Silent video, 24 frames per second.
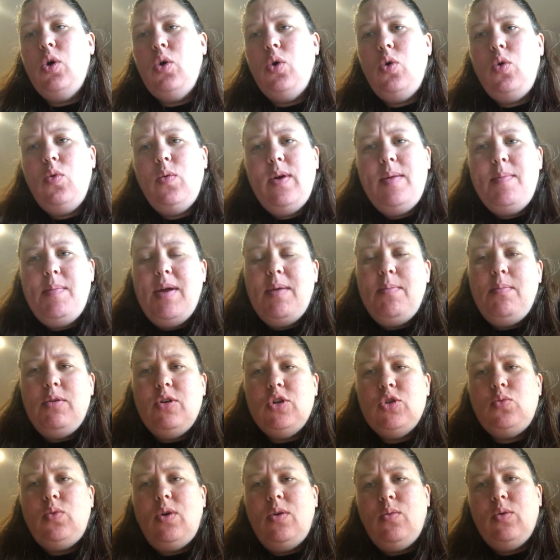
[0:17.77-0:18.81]
Who
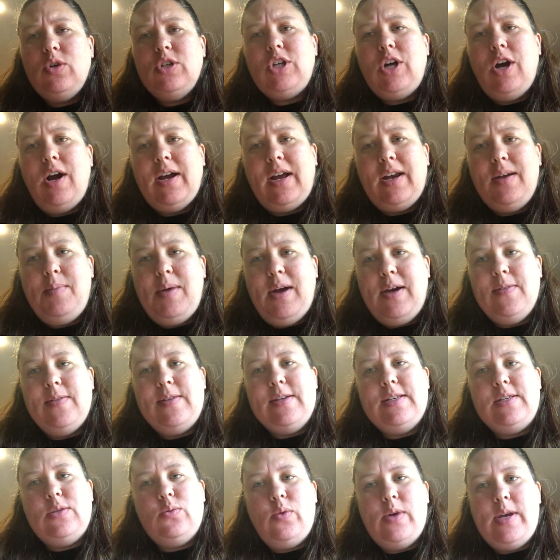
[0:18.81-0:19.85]
remembers what we're talking about
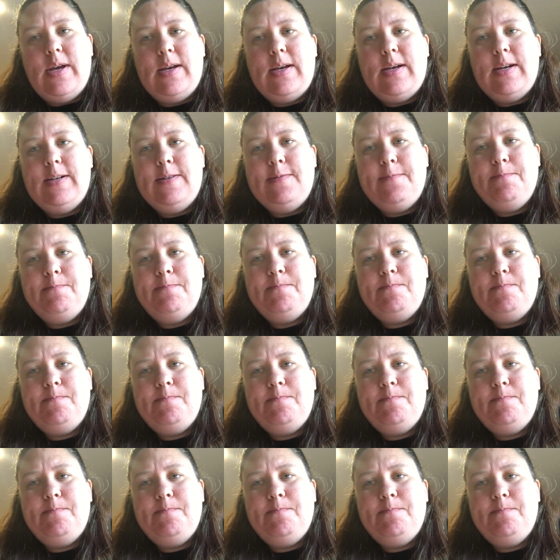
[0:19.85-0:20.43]
this week?